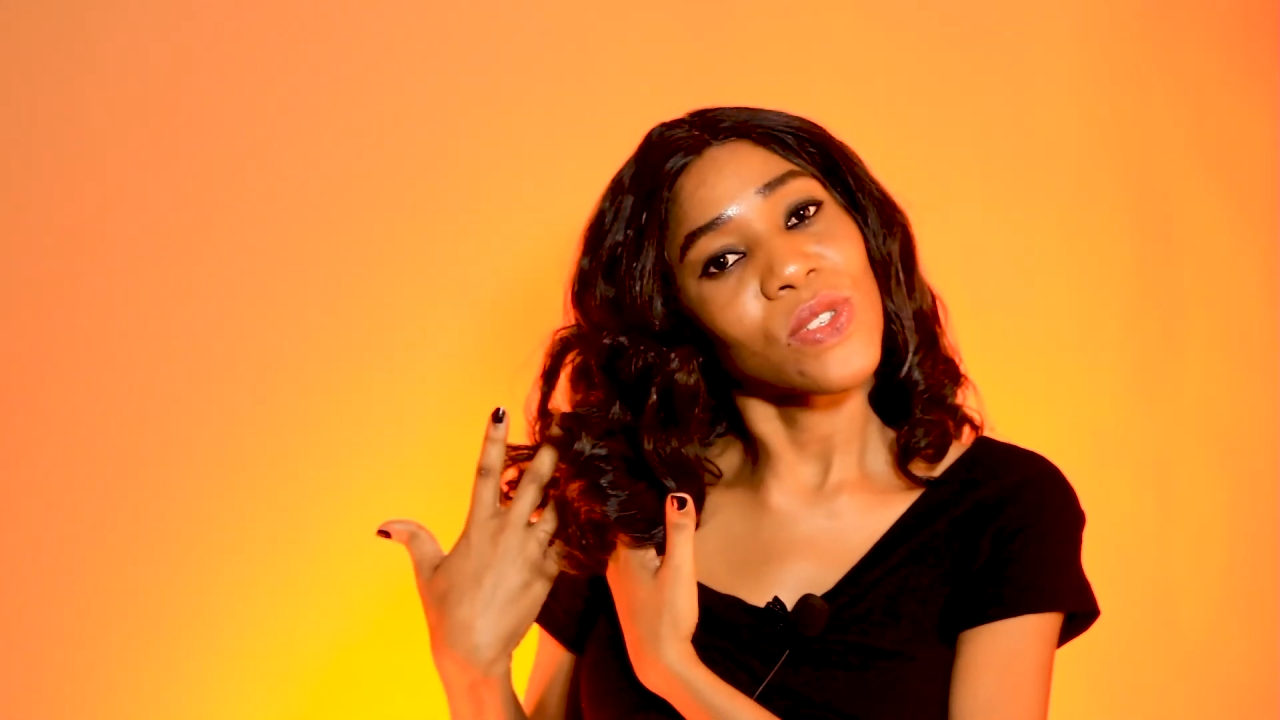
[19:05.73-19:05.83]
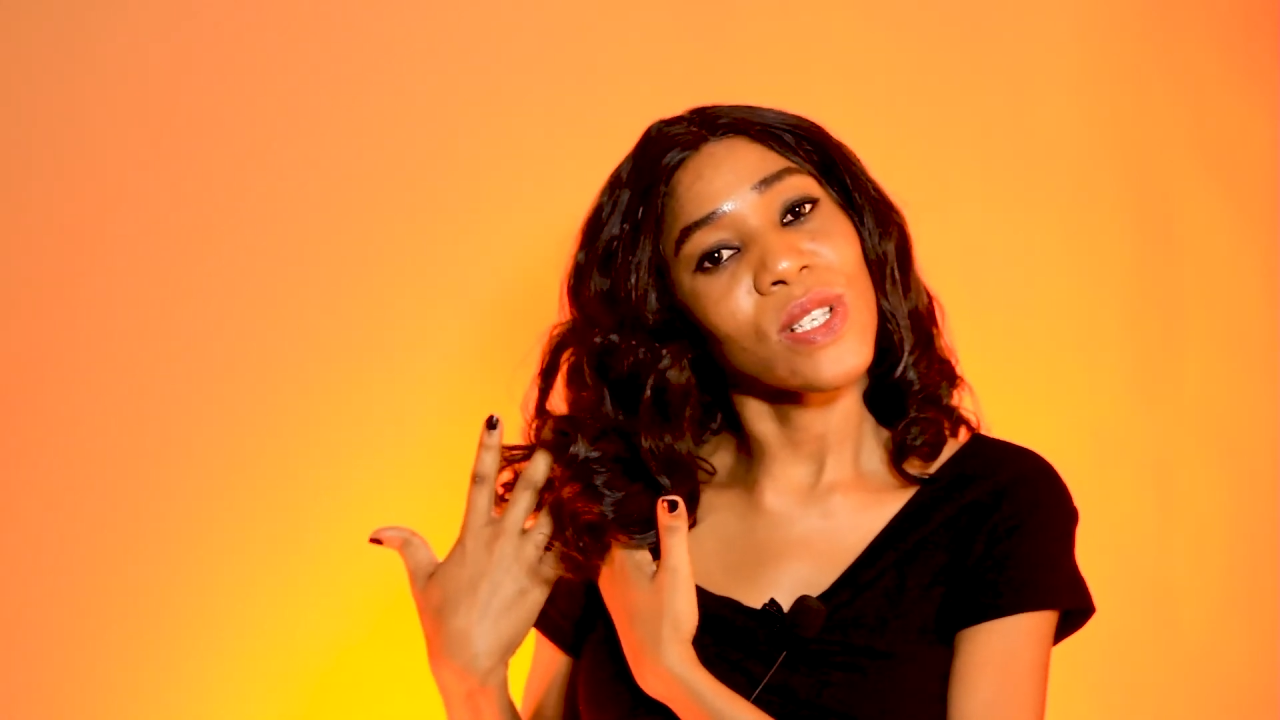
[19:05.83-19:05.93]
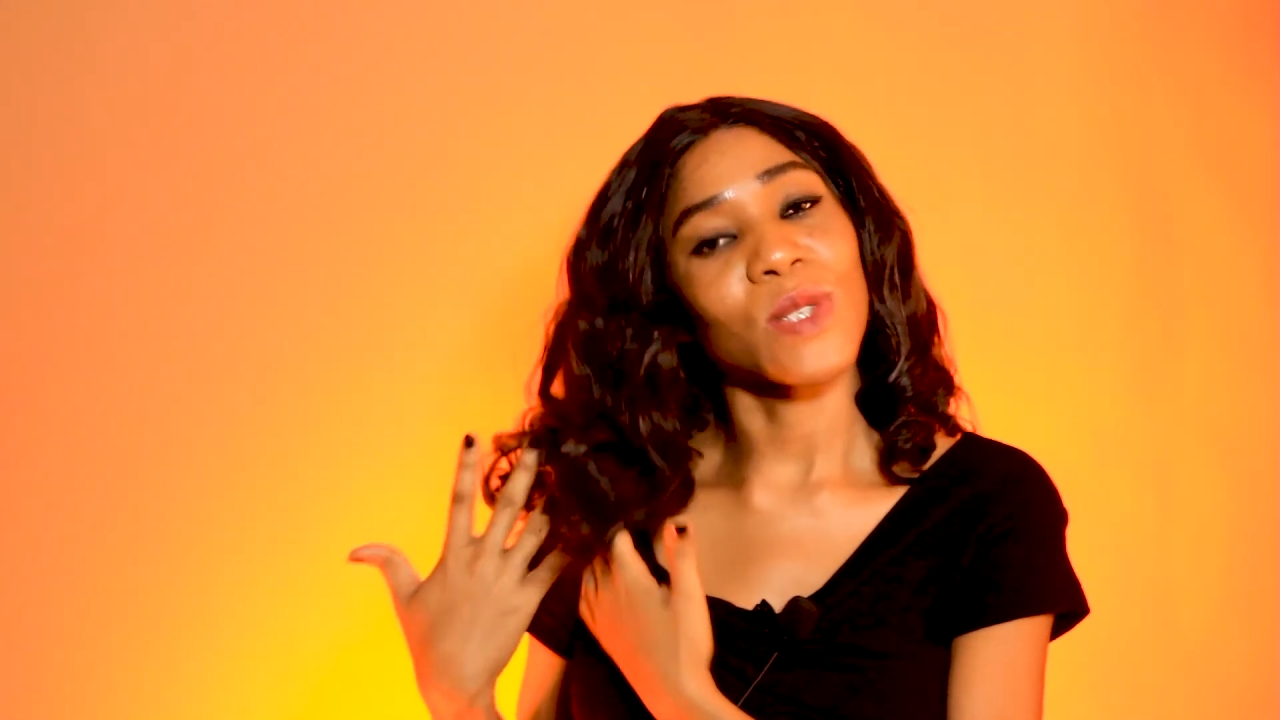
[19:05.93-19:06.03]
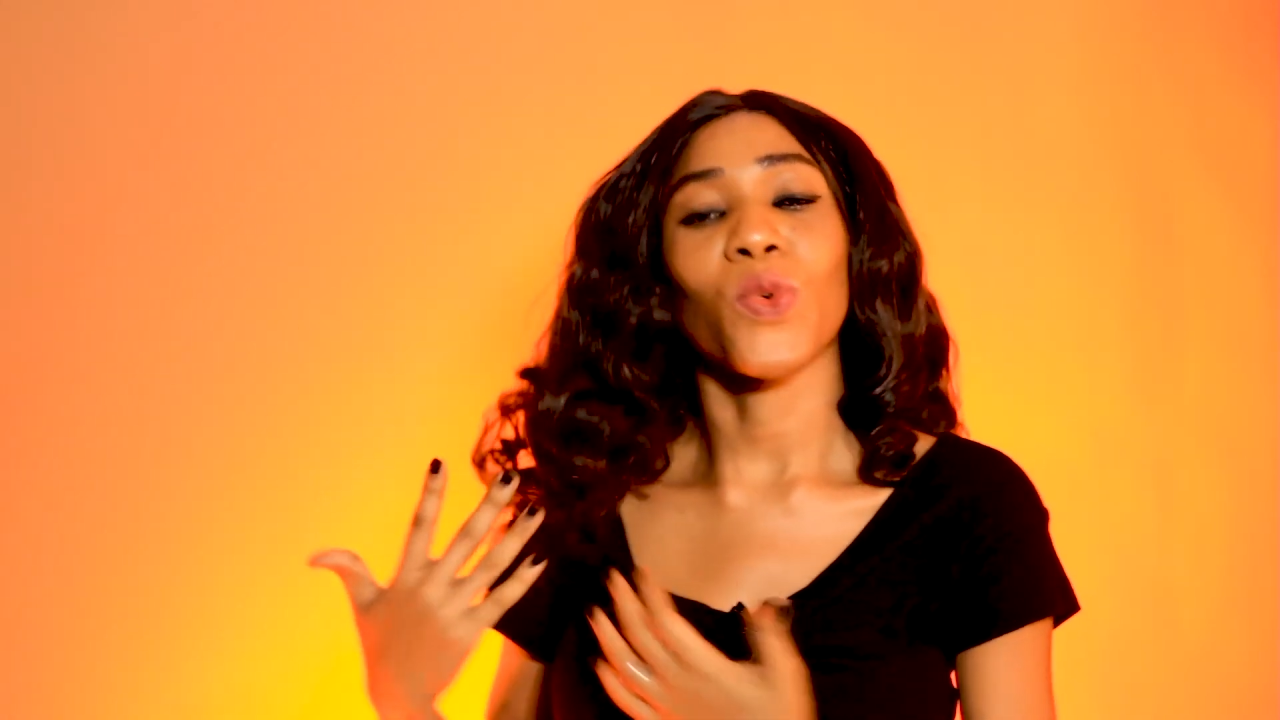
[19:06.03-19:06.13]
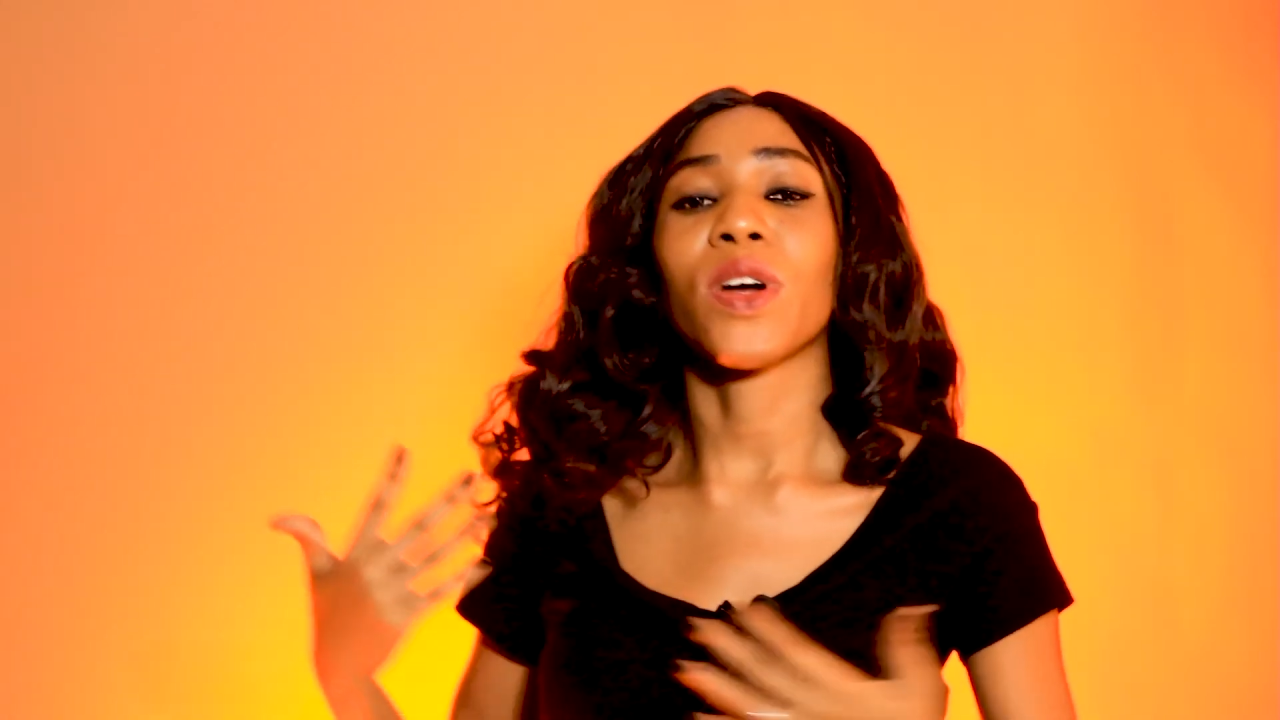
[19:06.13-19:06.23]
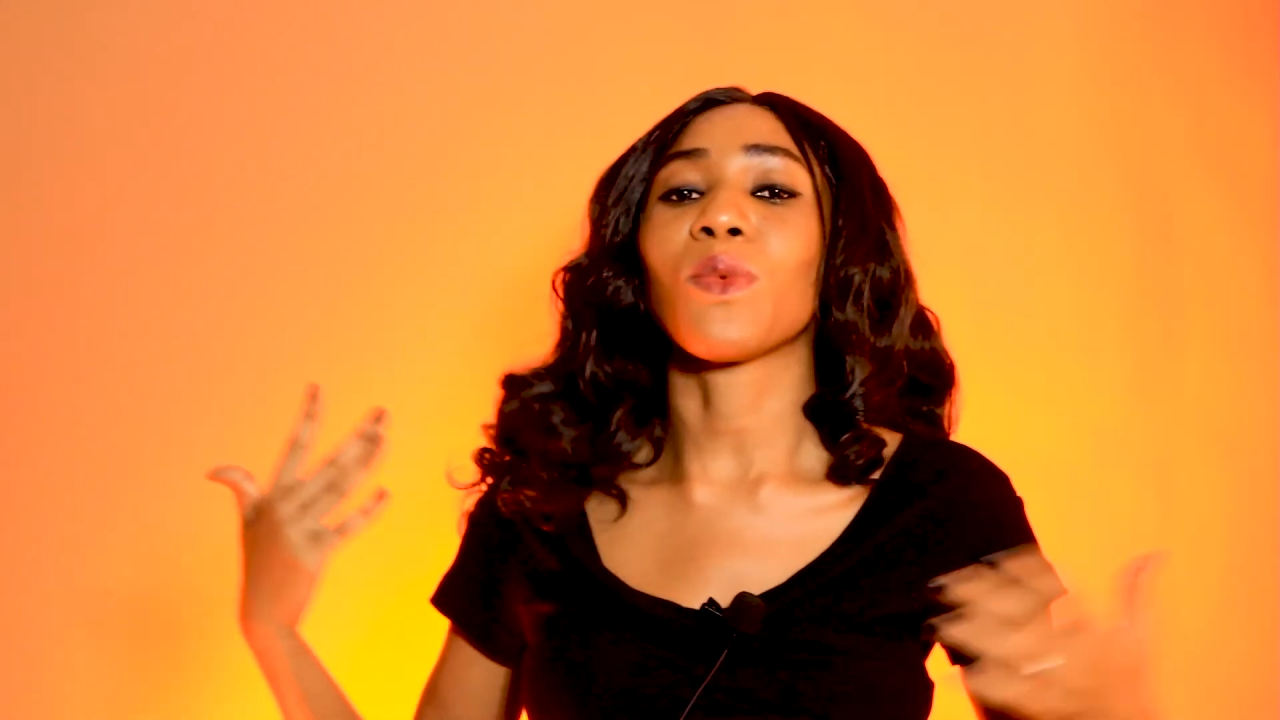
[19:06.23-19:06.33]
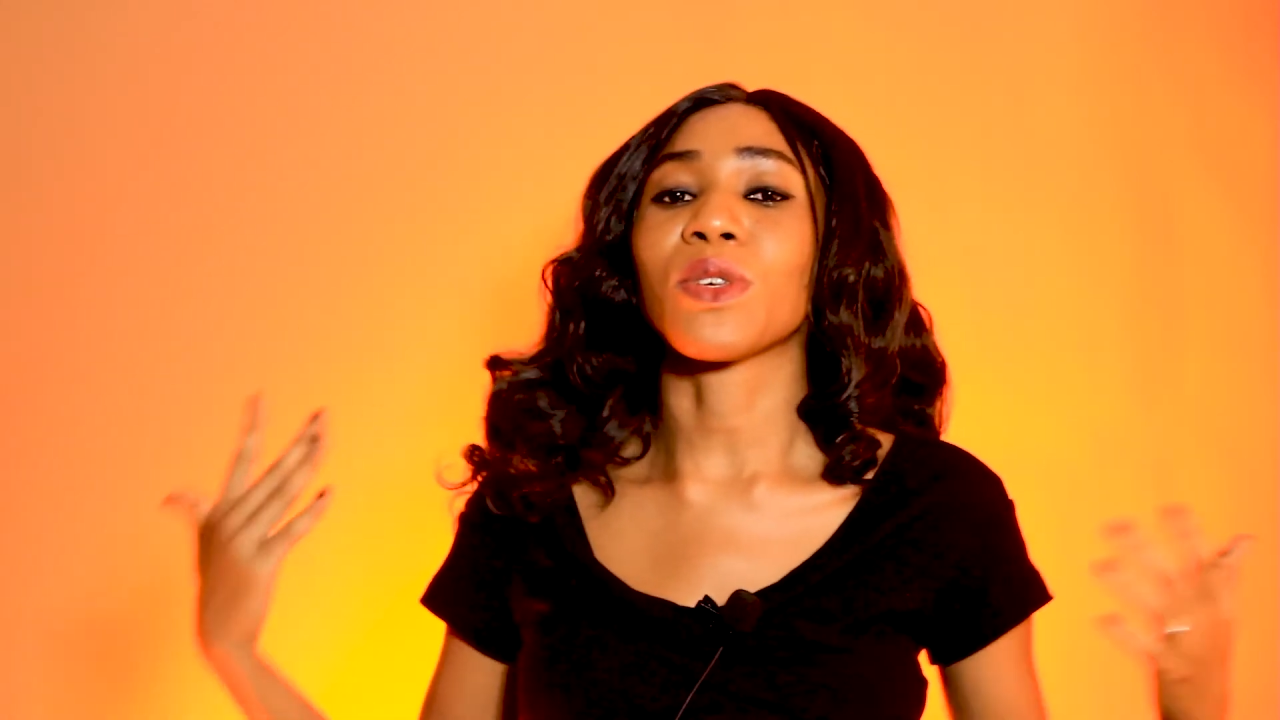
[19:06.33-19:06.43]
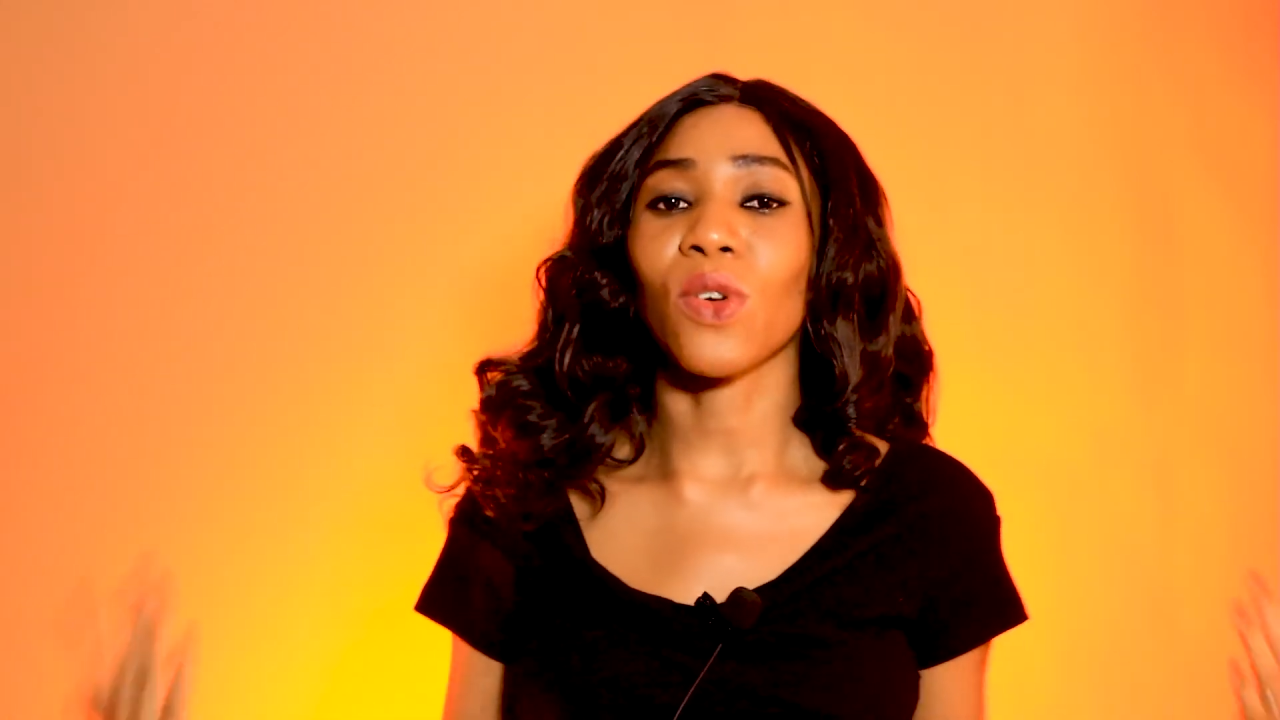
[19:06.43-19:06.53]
this one was